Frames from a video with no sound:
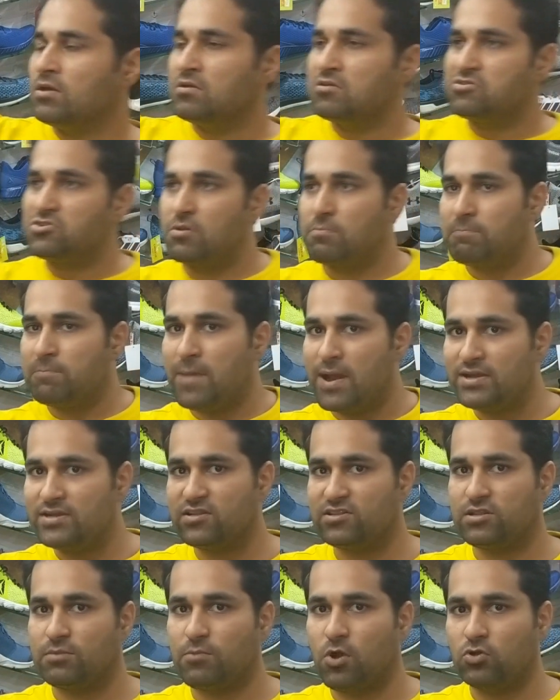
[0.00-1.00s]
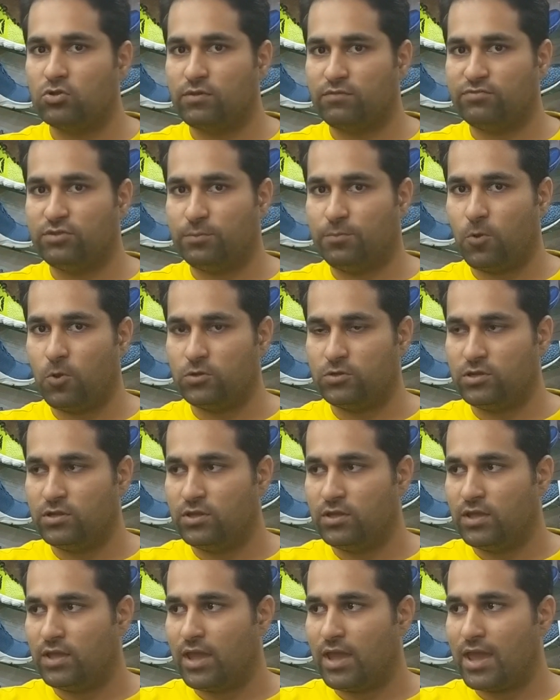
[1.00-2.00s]
tremendous amount of support
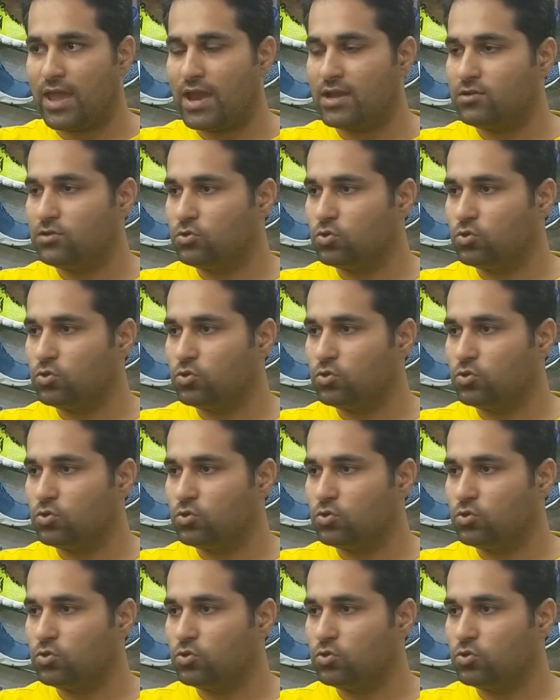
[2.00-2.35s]
and